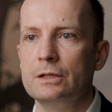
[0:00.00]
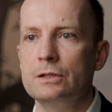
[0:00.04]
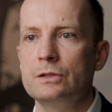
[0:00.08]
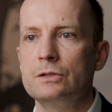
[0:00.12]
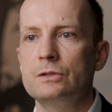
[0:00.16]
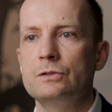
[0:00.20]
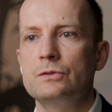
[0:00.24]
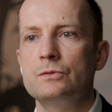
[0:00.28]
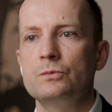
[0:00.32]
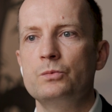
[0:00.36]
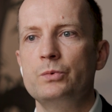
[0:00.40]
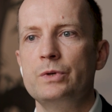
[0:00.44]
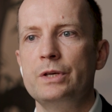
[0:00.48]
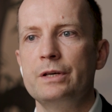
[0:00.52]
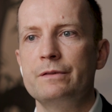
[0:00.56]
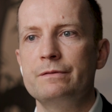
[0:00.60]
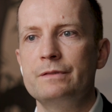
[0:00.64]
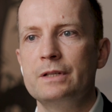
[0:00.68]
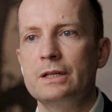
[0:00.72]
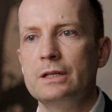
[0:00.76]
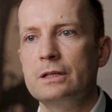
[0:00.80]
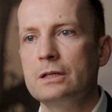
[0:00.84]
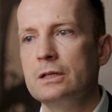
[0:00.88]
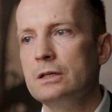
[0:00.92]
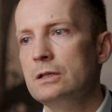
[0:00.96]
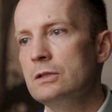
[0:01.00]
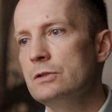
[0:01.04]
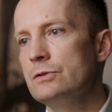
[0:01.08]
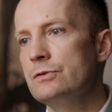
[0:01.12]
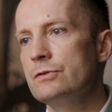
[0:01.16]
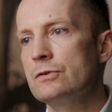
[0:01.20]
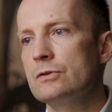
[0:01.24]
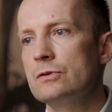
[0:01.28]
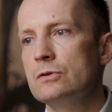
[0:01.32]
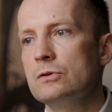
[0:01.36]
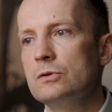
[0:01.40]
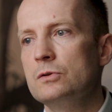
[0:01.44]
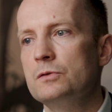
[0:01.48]
and we have the
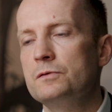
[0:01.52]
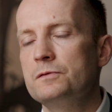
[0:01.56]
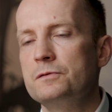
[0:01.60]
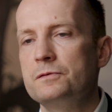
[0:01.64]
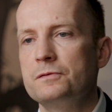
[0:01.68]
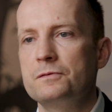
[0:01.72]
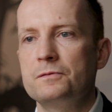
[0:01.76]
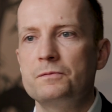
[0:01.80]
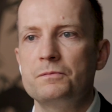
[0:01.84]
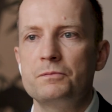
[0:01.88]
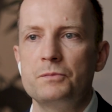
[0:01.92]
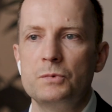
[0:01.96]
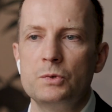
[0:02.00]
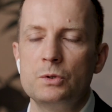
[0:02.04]
culture of